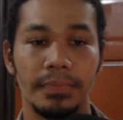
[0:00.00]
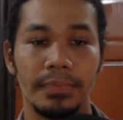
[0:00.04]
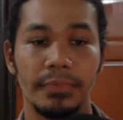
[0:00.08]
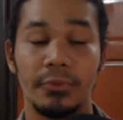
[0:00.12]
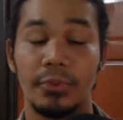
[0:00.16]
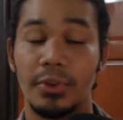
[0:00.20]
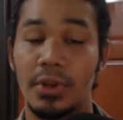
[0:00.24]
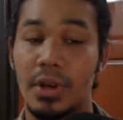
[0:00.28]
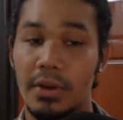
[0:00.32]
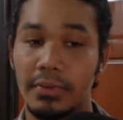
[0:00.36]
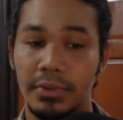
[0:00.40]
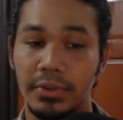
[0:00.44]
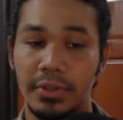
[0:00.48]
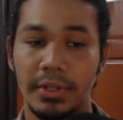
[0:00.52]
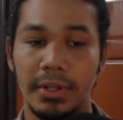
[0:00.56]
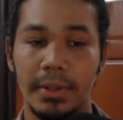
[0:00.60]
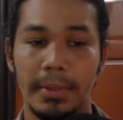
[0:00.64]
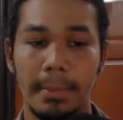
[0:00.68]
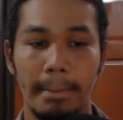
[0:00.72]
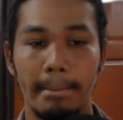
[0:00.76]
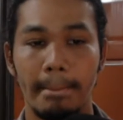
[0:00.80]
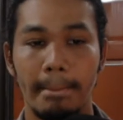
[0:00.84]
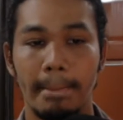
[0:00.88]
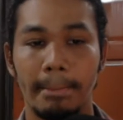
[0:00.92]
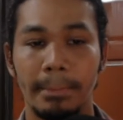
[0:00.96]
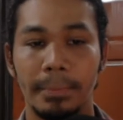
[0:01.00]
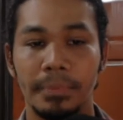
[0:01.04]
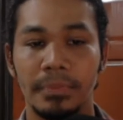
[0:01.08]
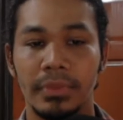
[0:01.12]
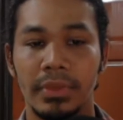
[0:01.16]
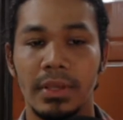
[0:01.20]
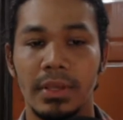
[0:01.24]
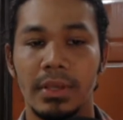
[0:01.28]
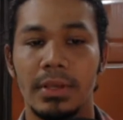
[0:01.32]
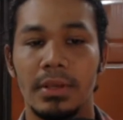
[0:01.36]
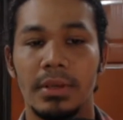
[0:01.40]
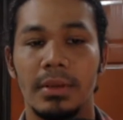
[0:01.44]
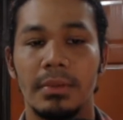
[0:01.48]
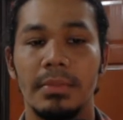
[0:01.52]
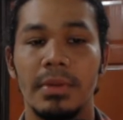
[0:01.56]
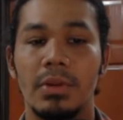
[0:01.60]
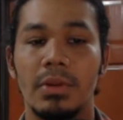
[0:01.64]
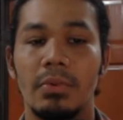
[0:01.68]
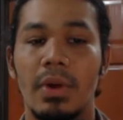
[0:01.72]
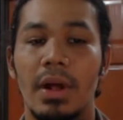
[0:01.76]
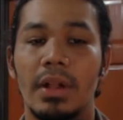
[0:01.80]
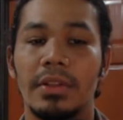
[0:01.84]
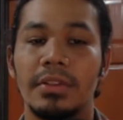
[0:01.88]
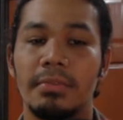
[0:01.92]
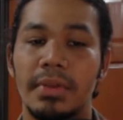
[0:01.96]
recovered.
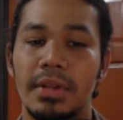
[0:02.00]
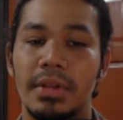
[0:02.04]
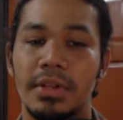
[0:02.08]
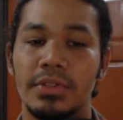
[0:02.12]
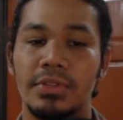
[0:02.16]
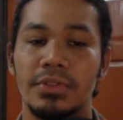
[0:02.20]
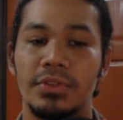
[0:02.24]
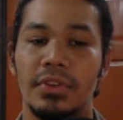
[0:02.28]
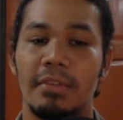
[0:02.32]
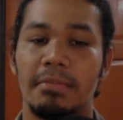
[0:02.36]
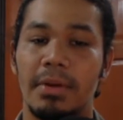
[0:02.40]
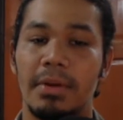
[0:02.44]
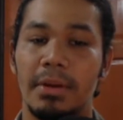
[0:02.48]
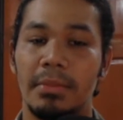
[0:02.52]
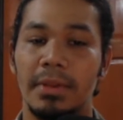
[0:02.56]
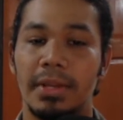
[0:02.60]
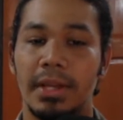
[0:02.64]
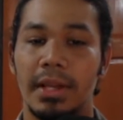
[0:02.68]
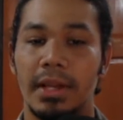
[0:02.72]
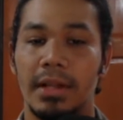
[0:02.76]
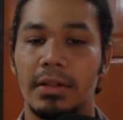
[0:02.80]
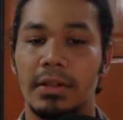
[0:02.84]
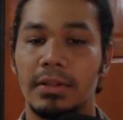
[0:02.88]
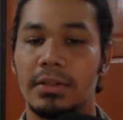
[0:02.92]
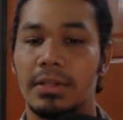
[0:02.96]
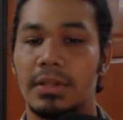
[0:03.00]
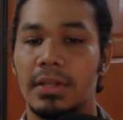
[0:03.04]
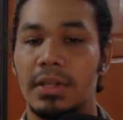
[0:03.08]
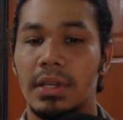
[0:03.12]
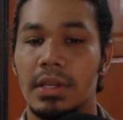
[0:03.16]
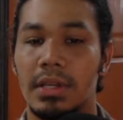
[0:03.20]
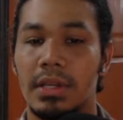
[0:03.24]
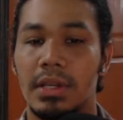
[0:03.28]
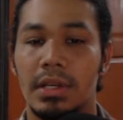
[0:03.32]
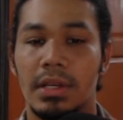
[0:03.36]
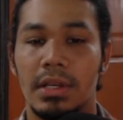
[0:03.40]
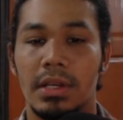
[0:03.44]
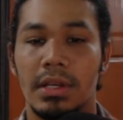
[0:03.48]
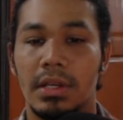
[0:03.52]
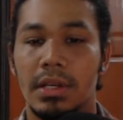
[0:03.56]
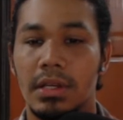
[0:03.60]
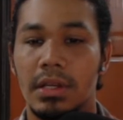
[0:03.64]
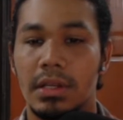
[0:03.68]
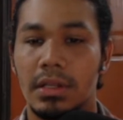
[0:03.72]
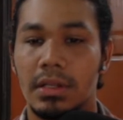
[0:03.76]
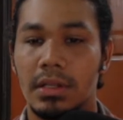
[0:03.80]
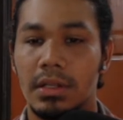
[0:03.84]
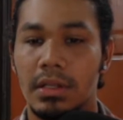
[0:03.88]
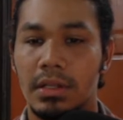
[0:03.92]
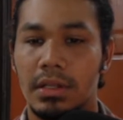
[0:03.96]
Meanwhile, the Ministry of Public Health,
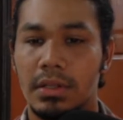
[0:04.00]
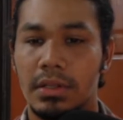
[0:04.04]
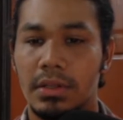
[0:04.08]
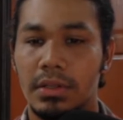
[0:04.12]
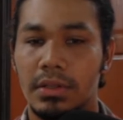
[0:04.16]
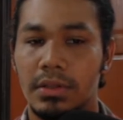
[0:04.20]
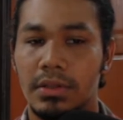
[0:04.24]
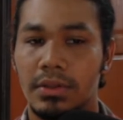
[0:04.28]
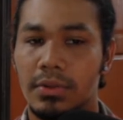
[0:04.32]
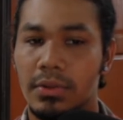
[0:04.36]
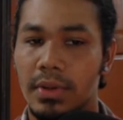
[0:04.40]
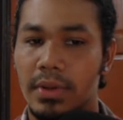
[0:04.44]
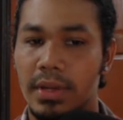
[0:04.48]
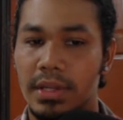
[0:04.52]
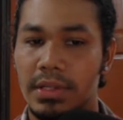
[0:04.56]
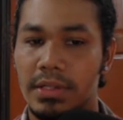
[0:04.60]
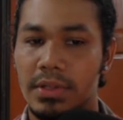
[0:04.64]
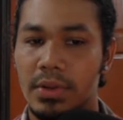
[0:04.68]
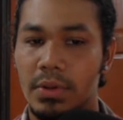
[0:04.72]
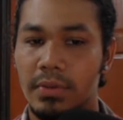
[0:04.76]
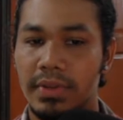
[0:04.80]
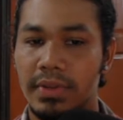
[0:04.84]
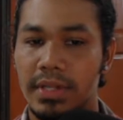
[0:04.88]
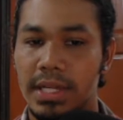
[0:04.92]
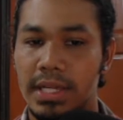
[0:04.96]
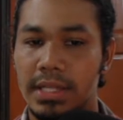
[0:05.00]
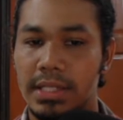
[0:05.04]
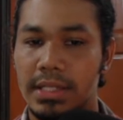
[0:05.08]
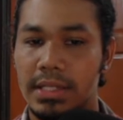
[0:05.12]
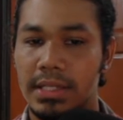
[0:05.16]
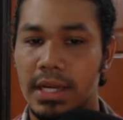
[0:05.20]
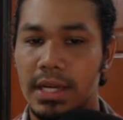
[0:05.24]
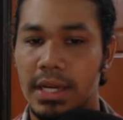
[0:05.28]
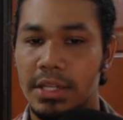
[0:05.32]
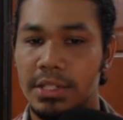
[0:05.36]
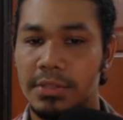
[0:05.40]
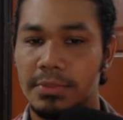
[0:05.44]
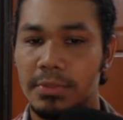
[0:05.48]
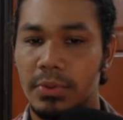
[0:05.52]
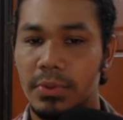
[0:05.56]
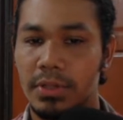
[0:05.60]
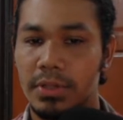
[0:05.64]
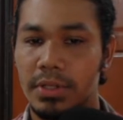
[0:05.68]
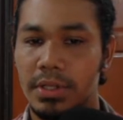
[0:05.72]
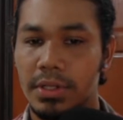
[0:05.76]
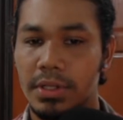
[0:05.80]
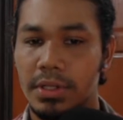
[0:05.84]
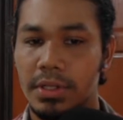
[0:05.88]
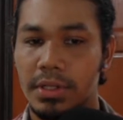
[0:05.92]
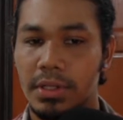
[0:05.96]
through its COVID-19 dashboard,